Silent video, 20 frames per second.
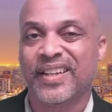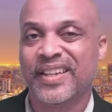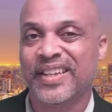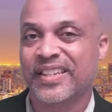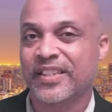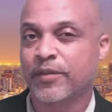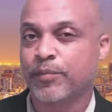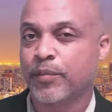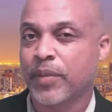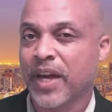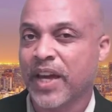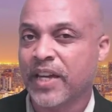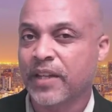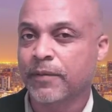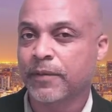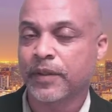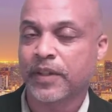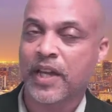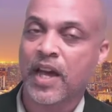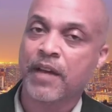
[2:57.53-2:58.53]
it's
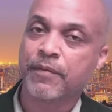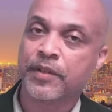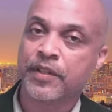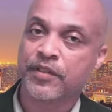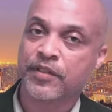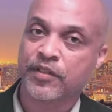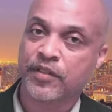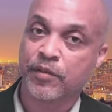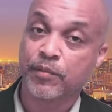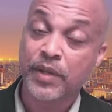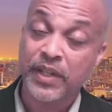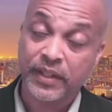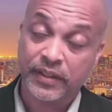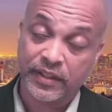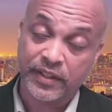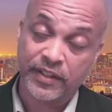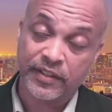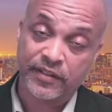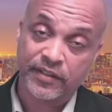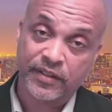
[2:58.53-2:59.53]
painfully obvious, to me at
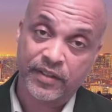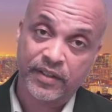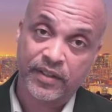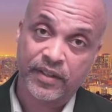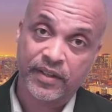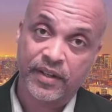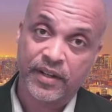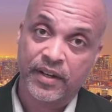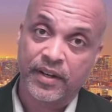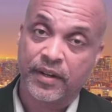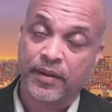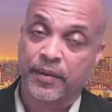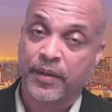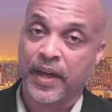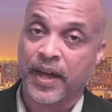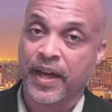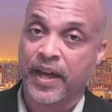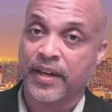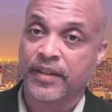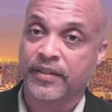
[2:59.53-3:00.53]
least,
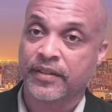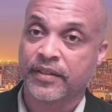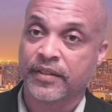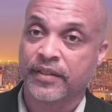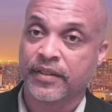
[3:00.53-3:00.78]
that